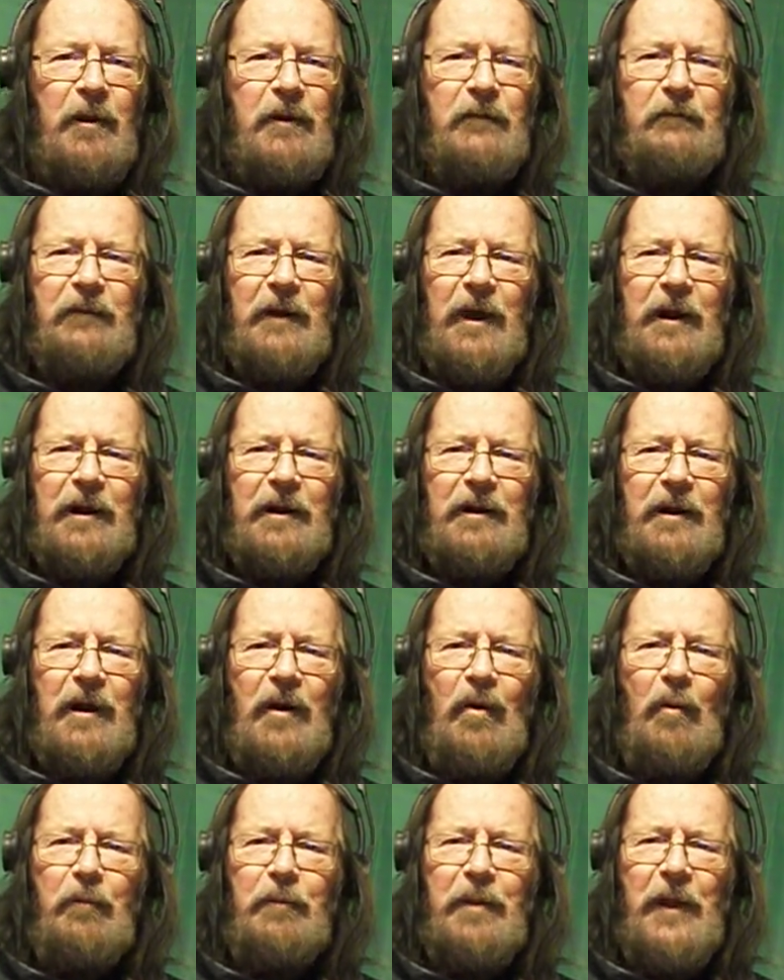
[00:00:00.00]
empathic, I
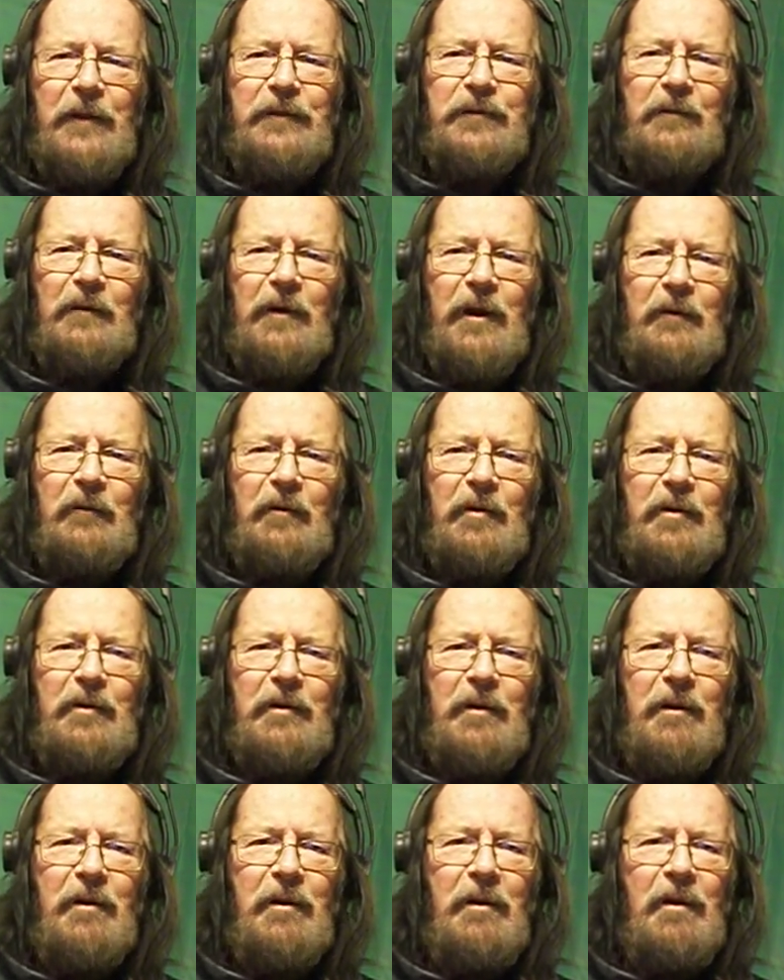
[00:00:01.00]
hope that's the right
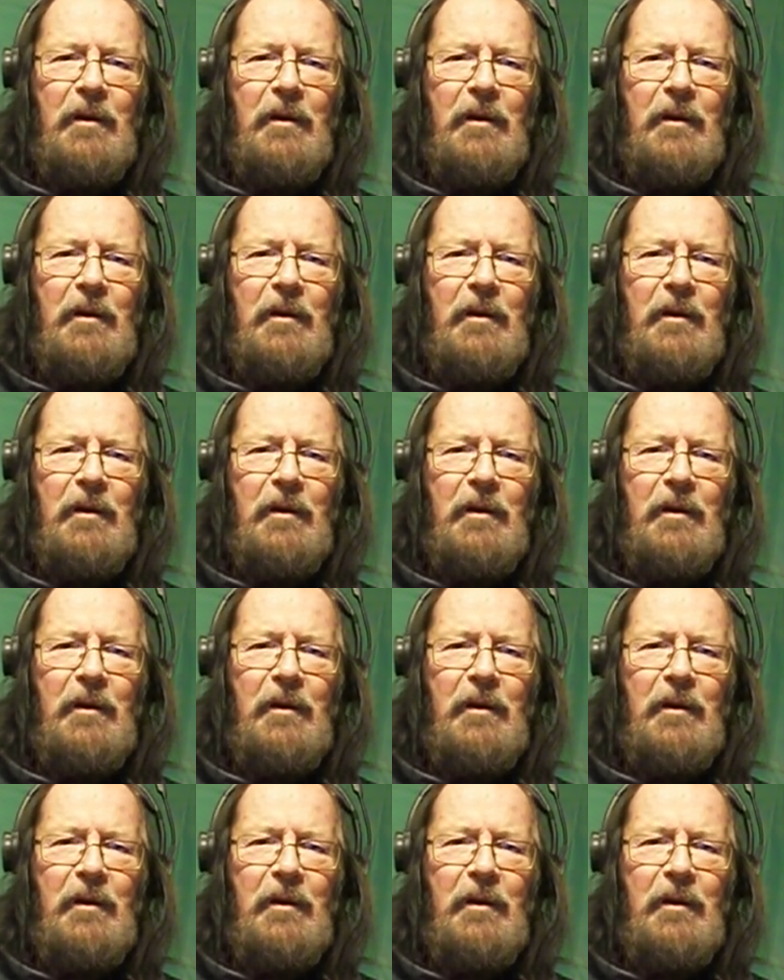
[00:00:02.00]
word.